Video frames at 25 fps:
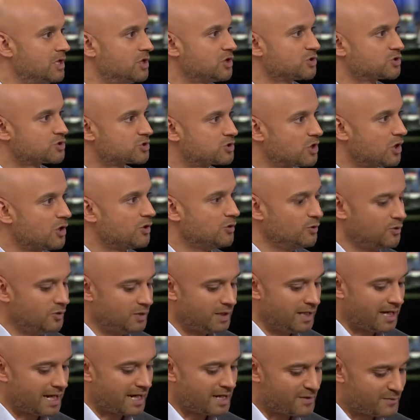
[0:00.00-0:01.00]
So
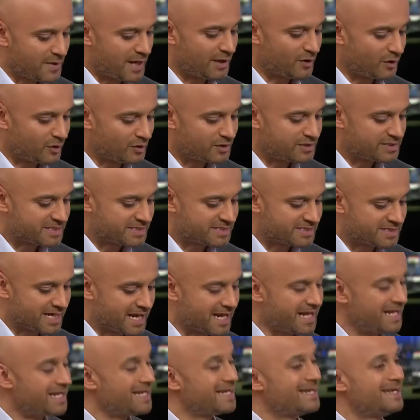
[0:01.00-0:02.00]
he went on to
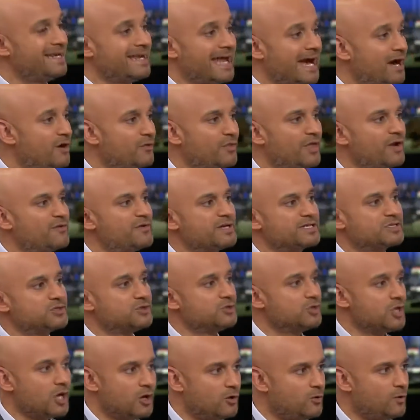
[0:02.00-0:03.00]
say, now there is
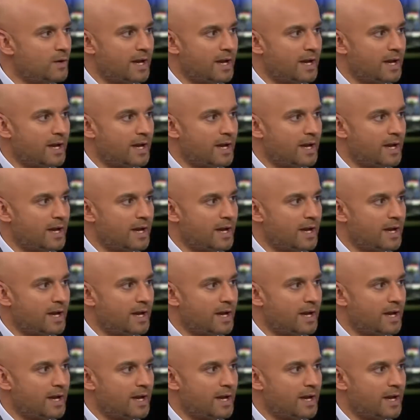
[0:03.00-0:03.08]
no